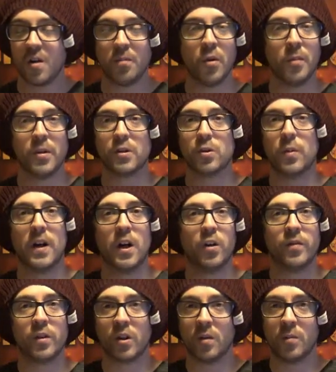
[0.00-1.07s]
Movement of
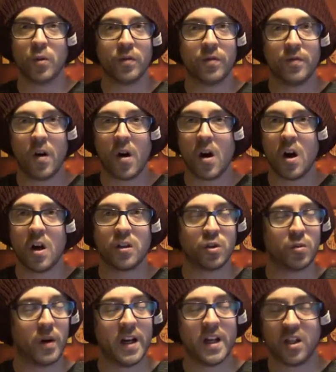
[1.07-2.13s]
12, you're going to move far
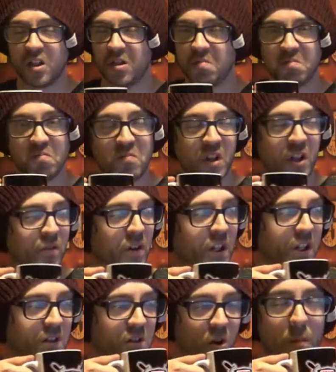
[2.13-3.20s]
twice. Really,
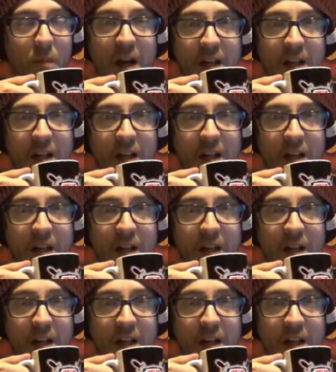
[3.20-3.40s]
really not